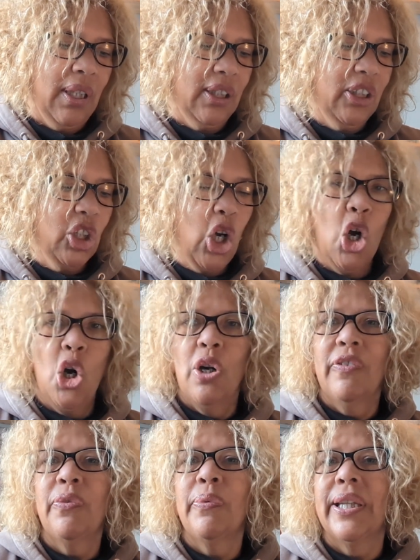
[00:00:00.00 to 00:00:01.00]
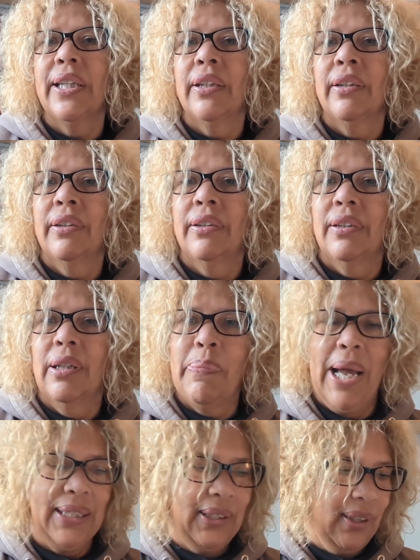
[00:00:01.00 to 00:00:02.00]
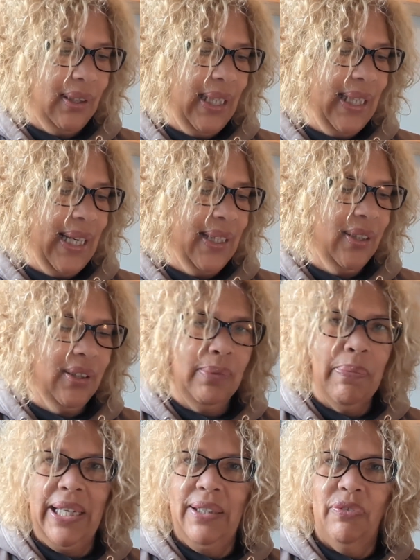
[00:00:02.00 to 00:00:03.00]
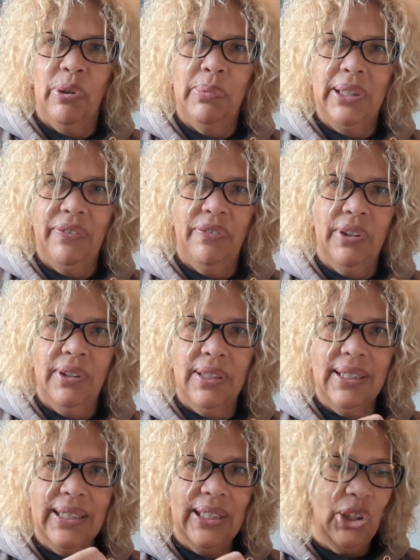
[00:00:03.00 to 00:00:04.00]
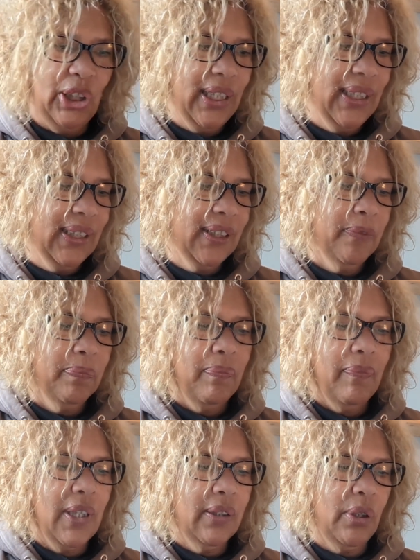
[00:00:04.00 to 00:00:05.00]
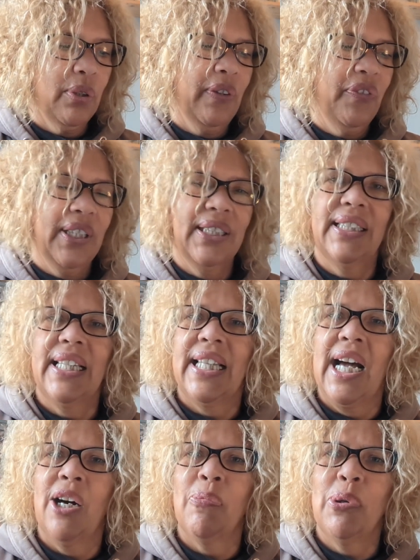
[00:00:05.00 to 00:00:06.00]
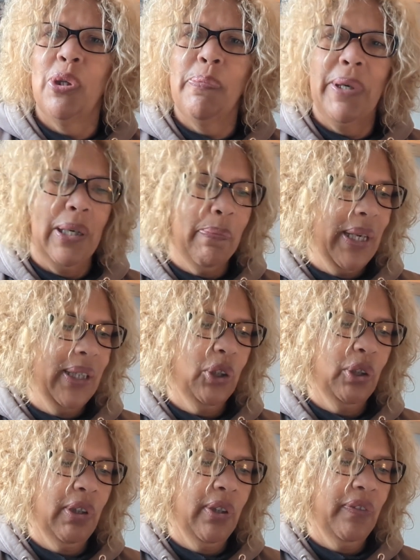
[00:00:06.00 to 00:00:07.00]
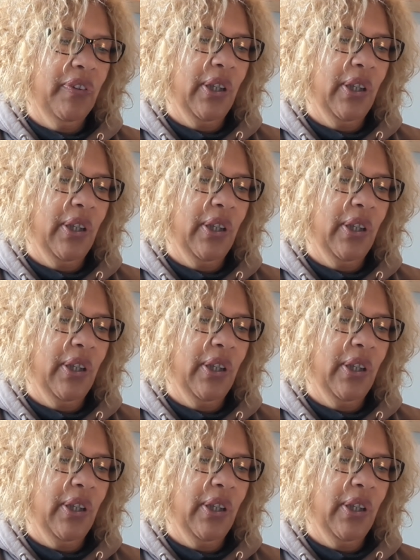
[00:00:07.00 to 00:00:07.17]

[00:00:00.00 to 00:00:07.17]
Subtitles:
a scarf with a pattern in it that's made from different stitches. Don't know if you can see that. I'll put a bigger picture on of